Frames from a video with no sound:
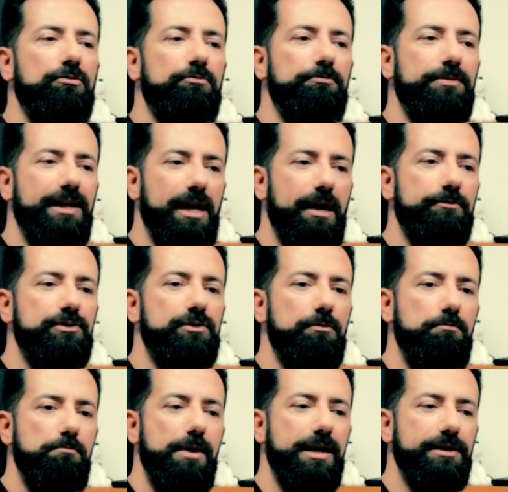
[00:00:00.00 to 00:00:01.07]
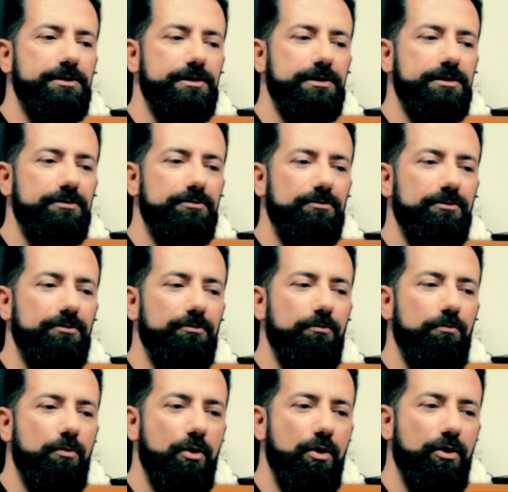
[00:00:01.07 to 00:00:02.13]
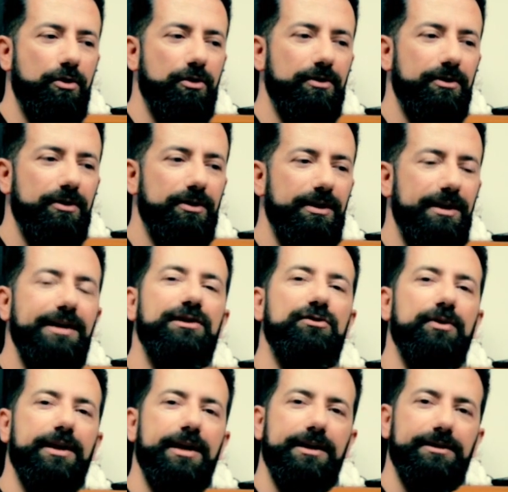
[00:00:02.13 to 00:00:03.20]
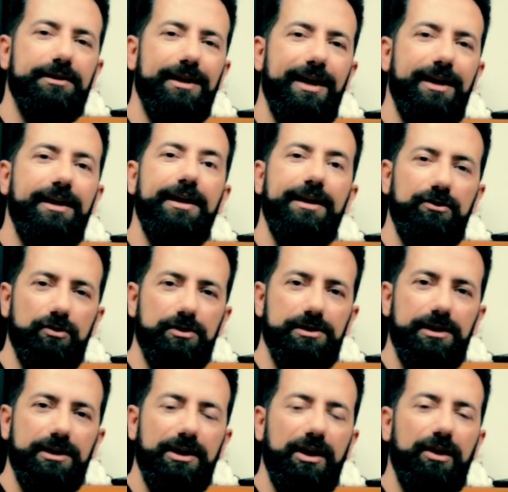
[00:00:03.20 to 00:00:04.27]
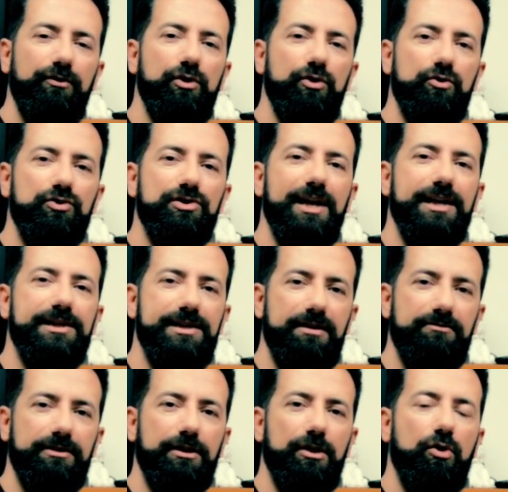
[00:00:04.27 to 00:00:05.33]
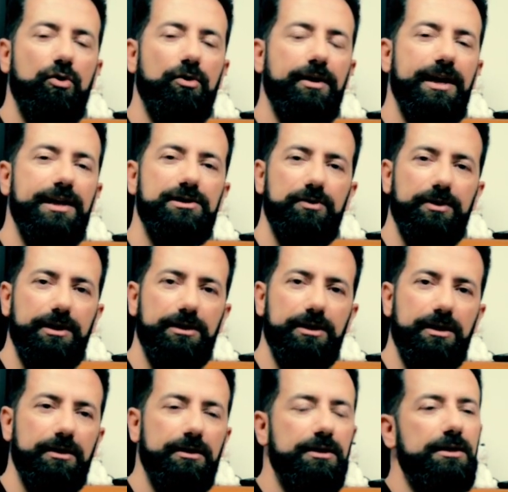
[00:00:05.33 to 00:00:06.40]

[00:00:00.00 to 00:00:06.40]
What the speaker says: becomes much more intricate and interesting if you use a 7 or an 8 string guitar,